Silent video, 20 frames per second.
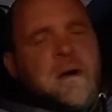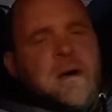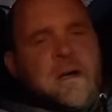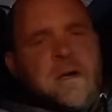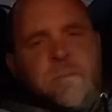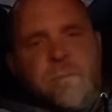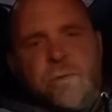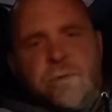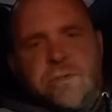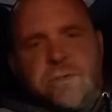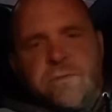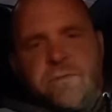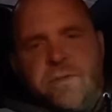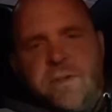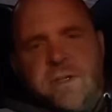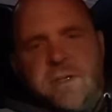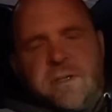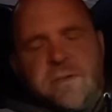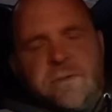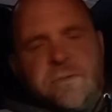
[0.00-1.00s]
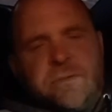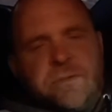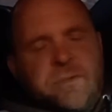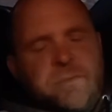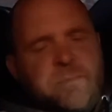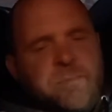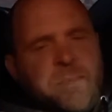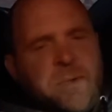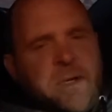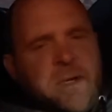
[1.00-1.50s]
commercial vehicles.
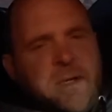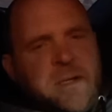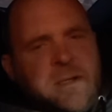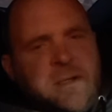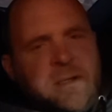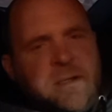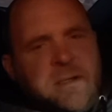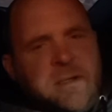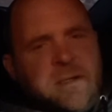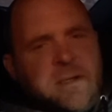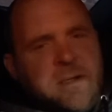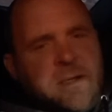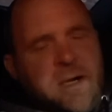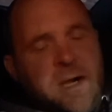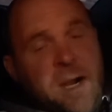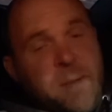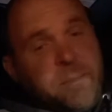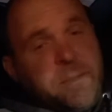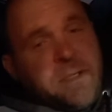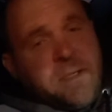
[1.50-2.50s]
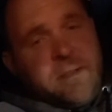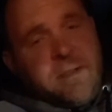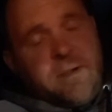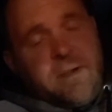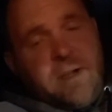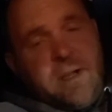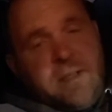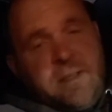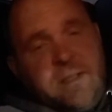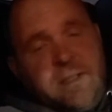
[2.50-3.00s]
But and
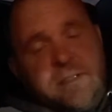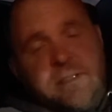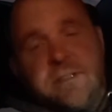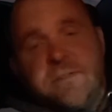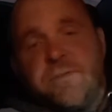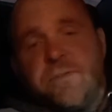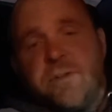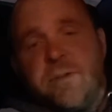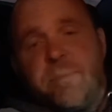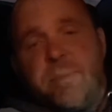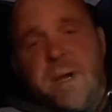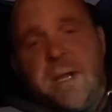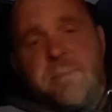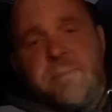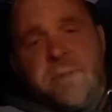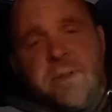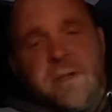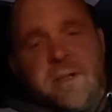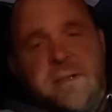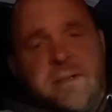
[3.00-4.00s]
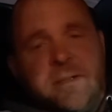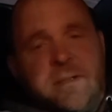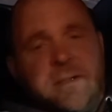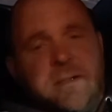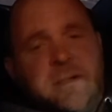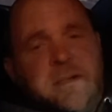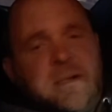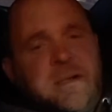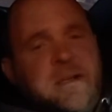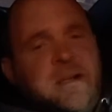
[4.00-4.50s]
this is for the pipeline.
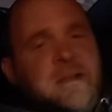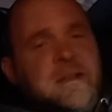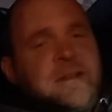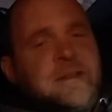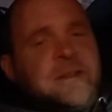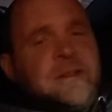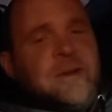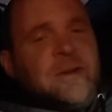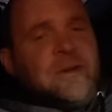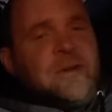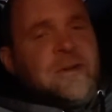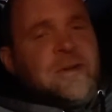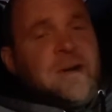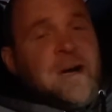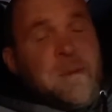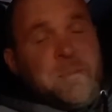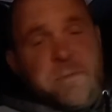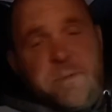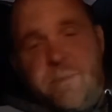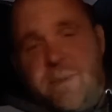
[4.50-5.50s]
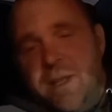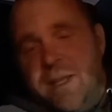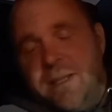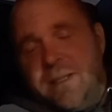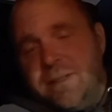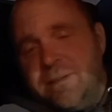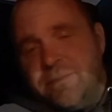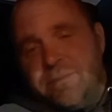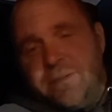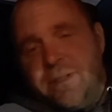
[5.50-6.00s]
So I'm gonna
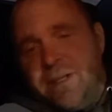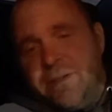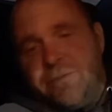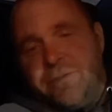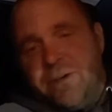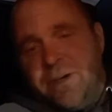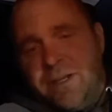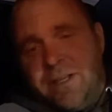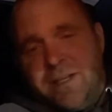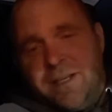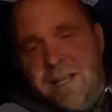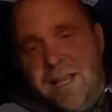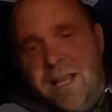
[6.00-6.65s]
make like fucking